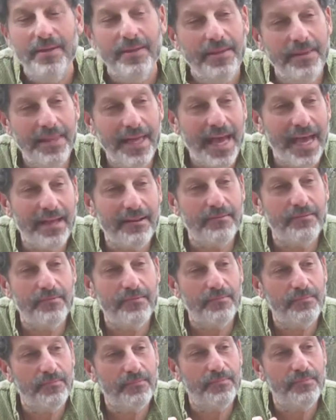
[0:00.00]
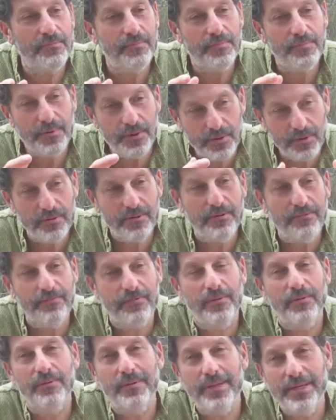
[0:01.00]
that
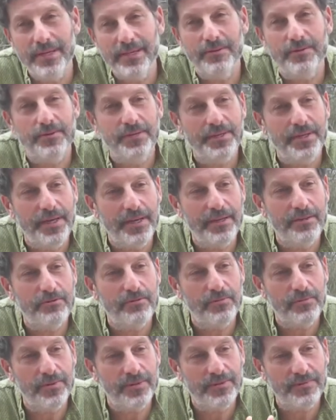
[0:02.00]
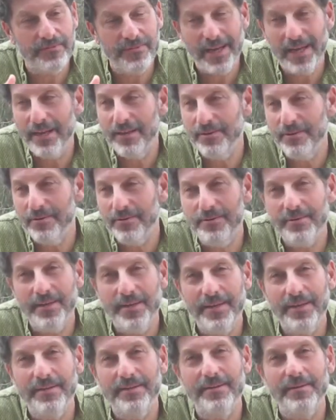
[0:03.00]
beautiful interchange was valued
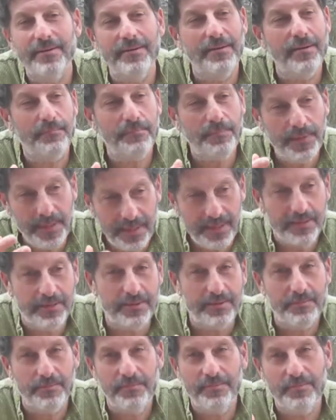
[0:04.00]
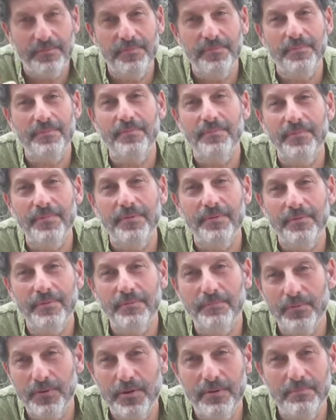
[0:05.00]
and peace
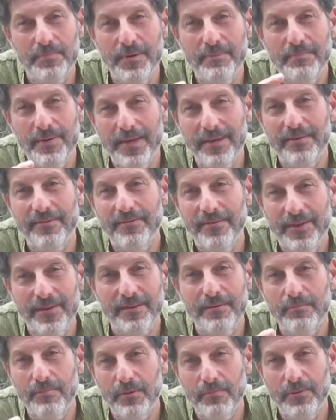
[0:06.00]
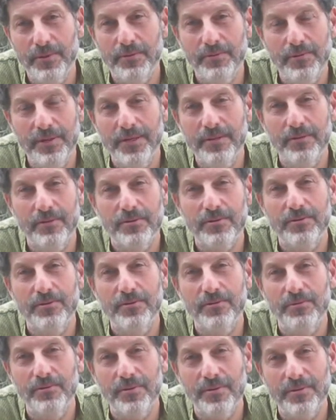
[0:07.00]
could be made available between those two
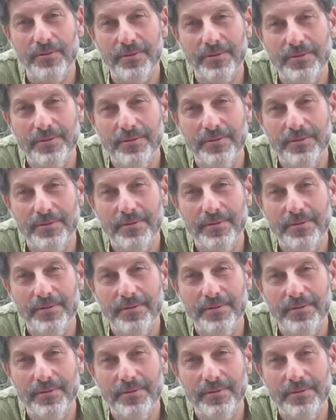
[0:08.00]
worlds.